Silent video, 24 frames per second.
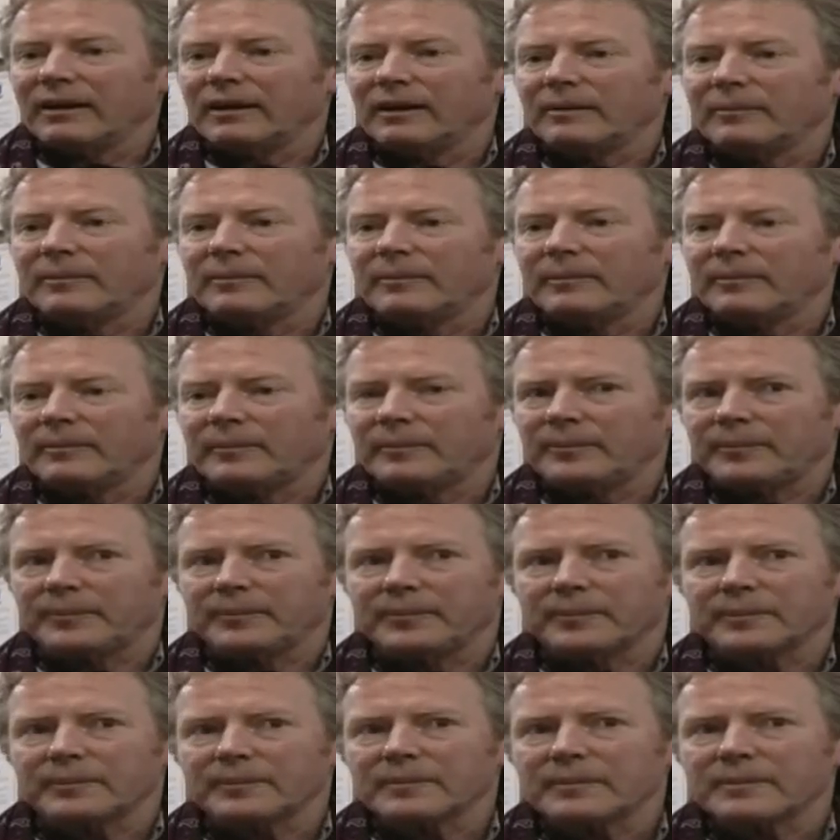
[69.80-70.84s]
I
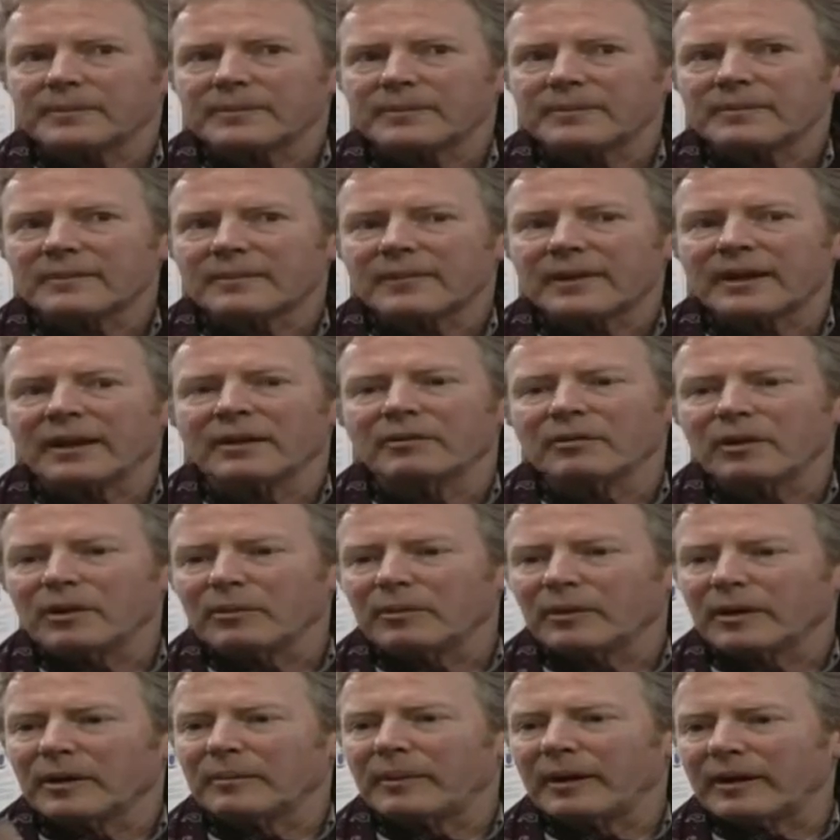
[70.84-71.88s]

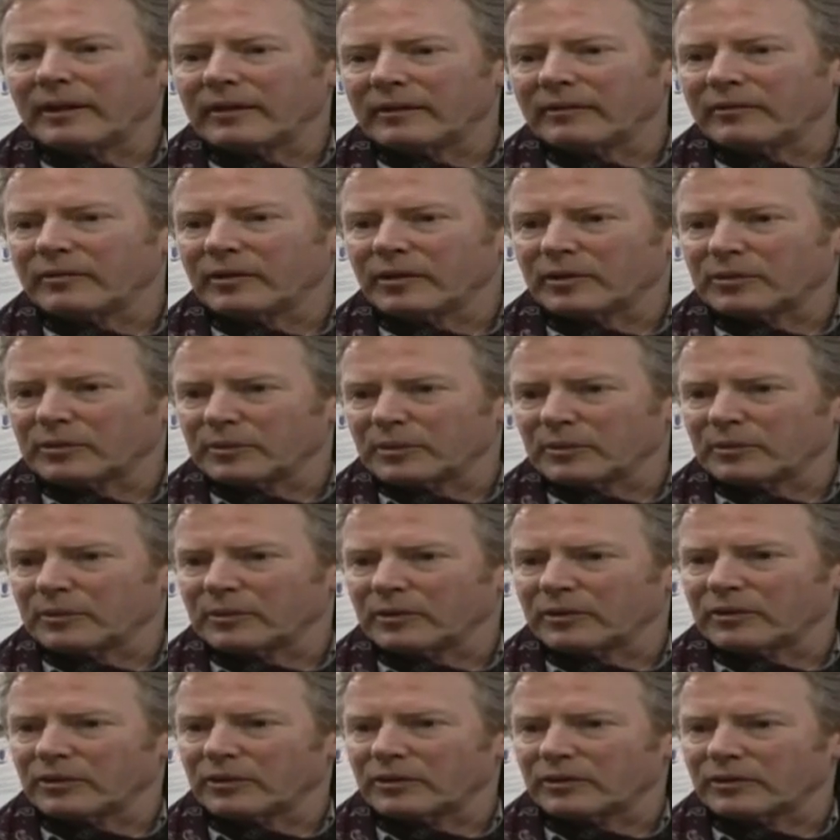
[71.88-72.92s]
wrote one about the First World
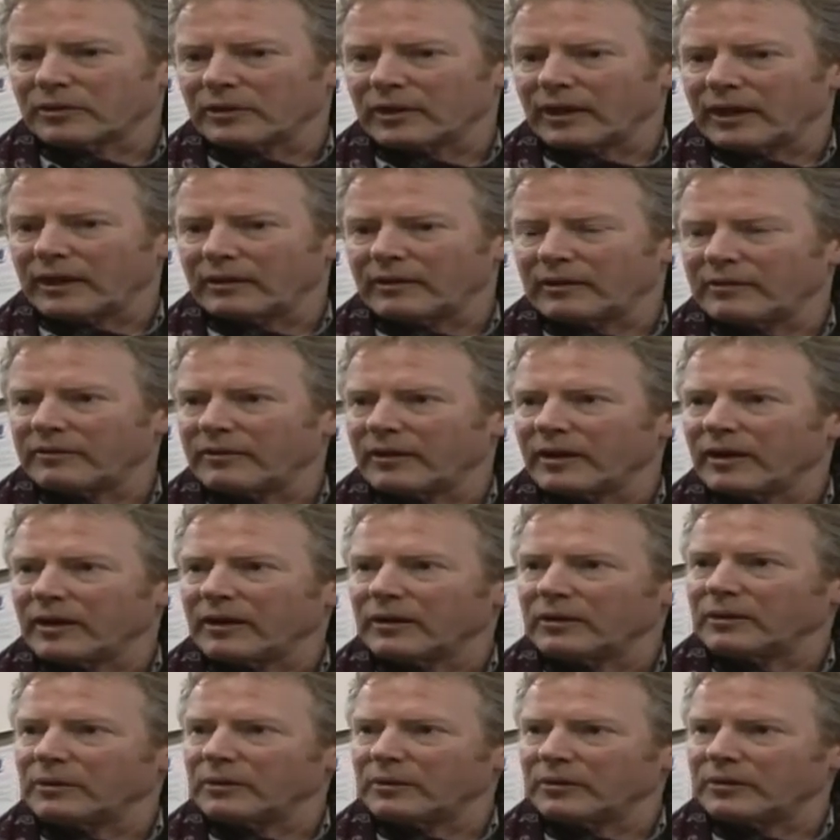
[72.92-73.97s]
War soldier Harry Farr,
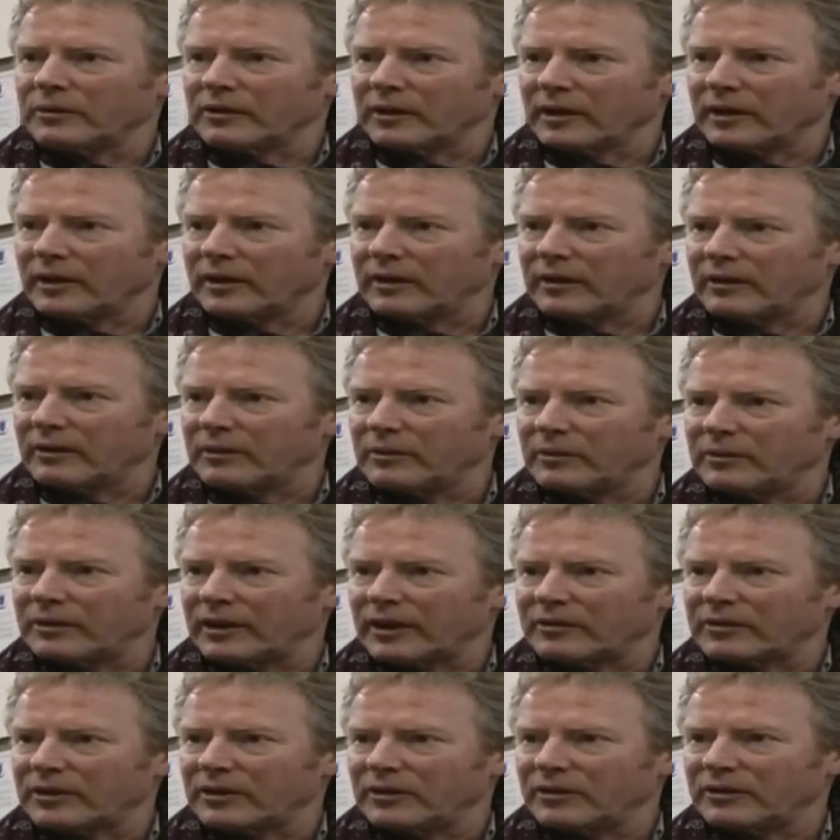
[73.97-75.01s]
who was
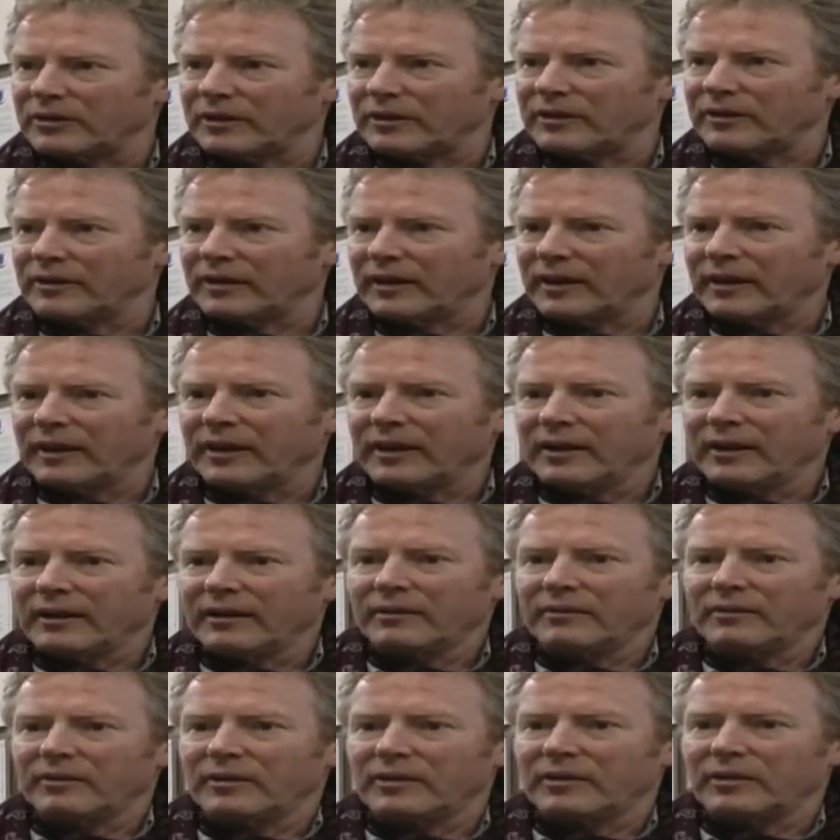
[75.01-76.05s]
executed
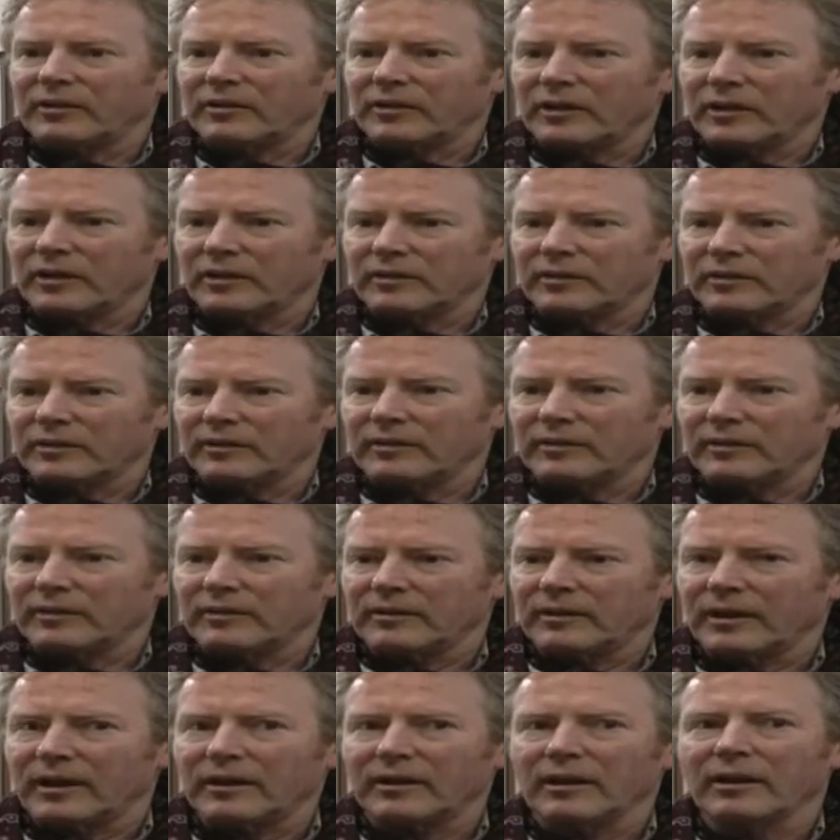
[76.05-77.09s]
for
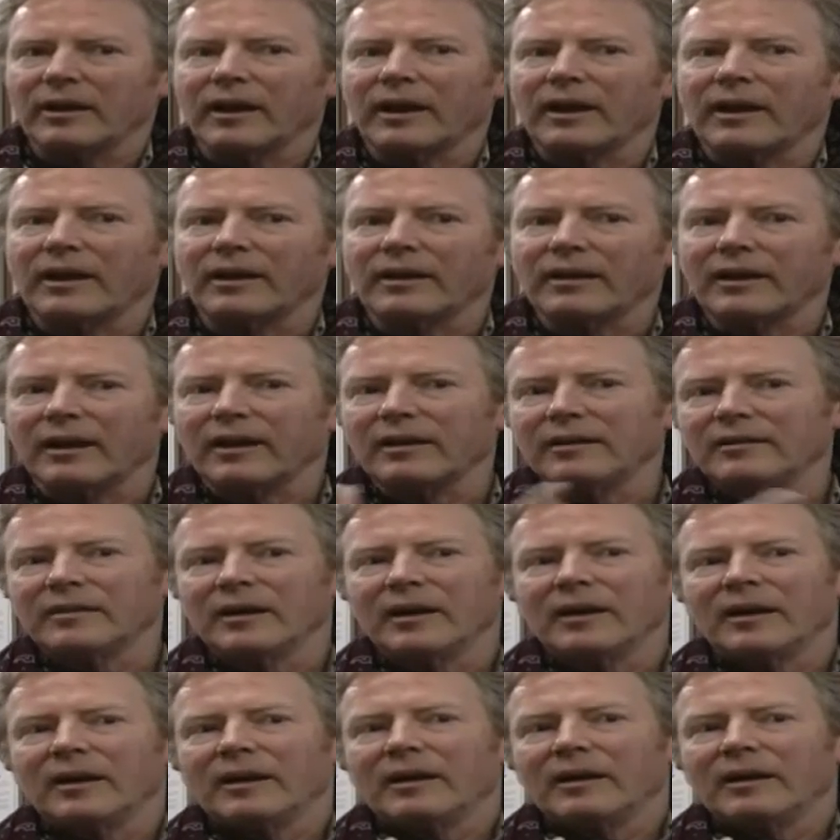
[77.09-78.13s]
desertion, and